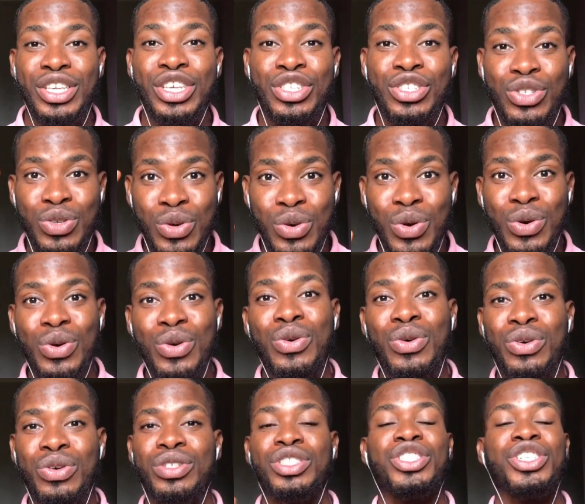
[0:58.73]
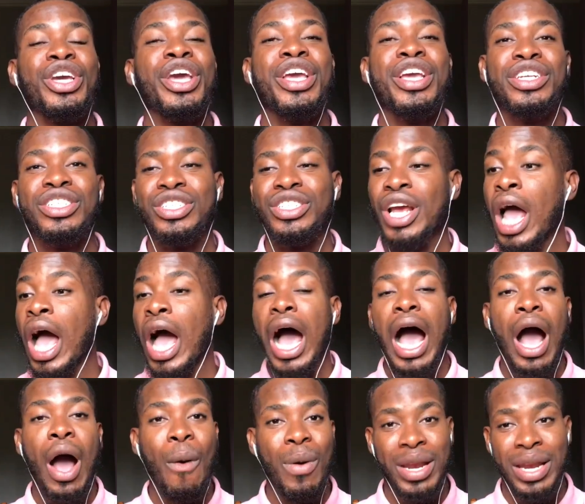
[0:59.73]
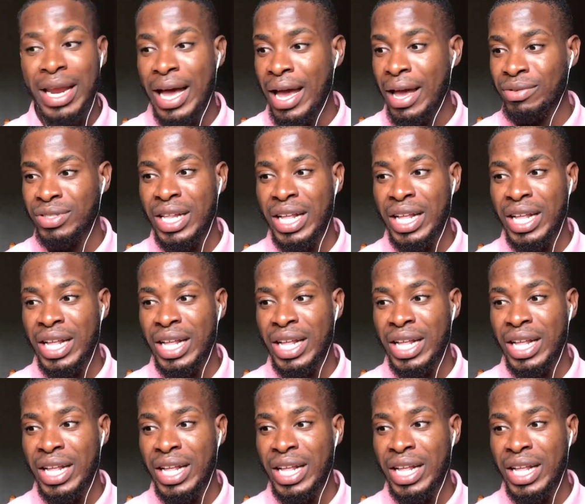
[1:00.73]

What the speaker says: it's gonna change our lives.